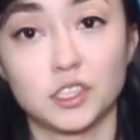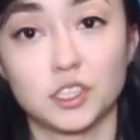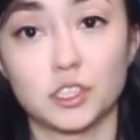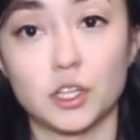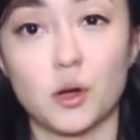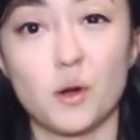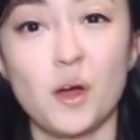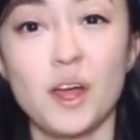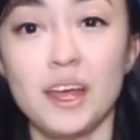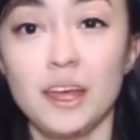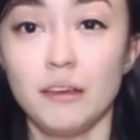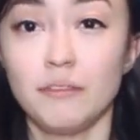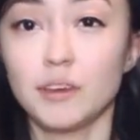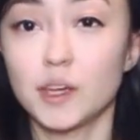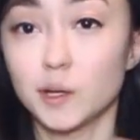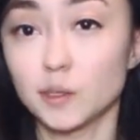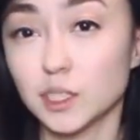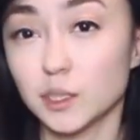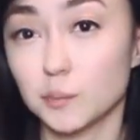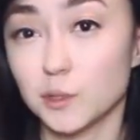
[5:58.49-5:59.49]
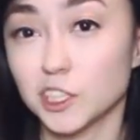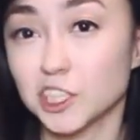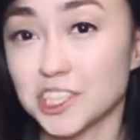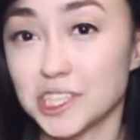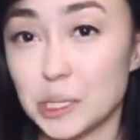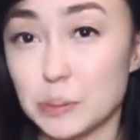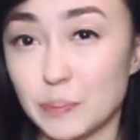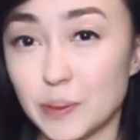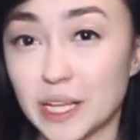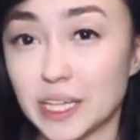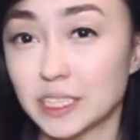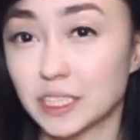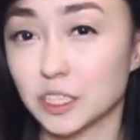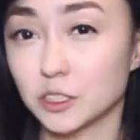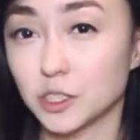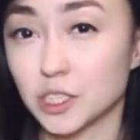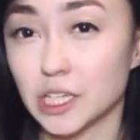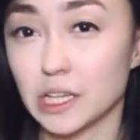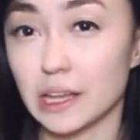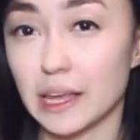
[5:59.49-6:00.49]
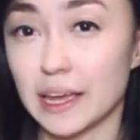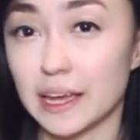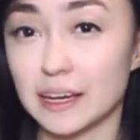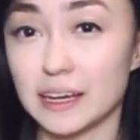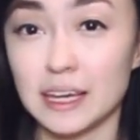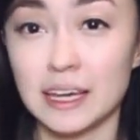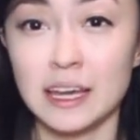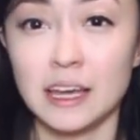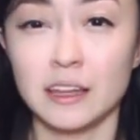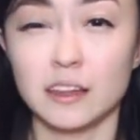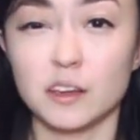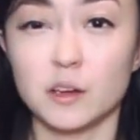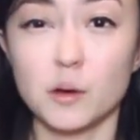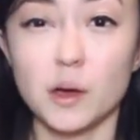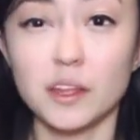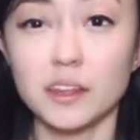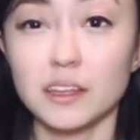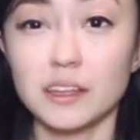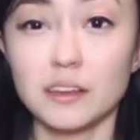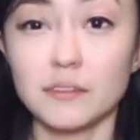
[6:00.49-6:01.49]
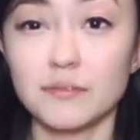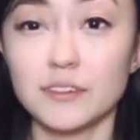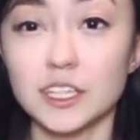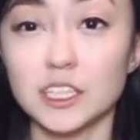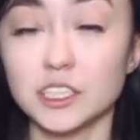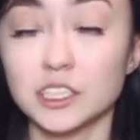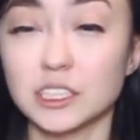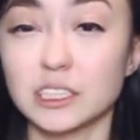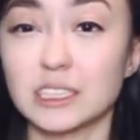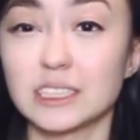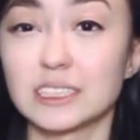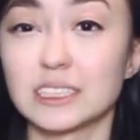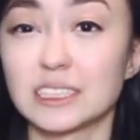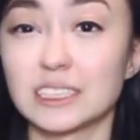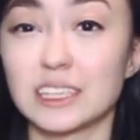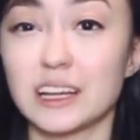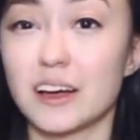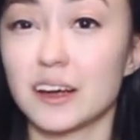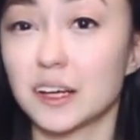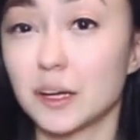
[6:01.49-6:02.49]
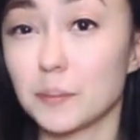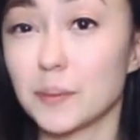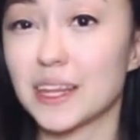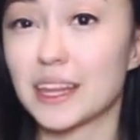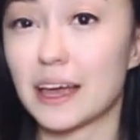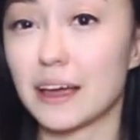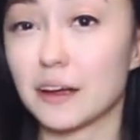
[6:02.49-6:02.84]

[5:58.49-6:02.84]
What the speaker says: So if you go somewhere cheap like Sushi Land, the quality of the fish is not gonna be